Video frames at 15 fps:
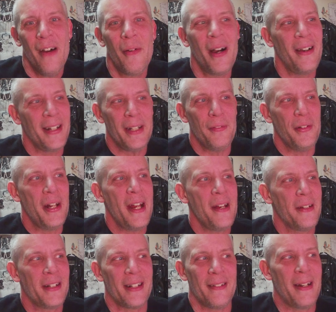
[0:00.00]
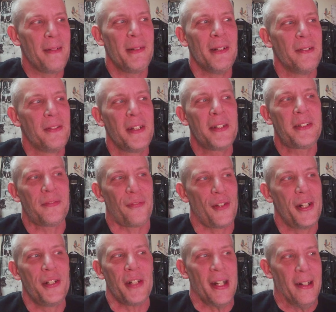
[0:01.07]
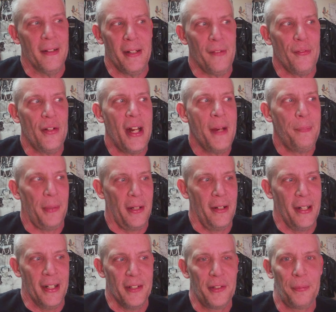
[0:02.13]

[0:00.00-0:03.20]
Well, even this fringe, even Hyperion,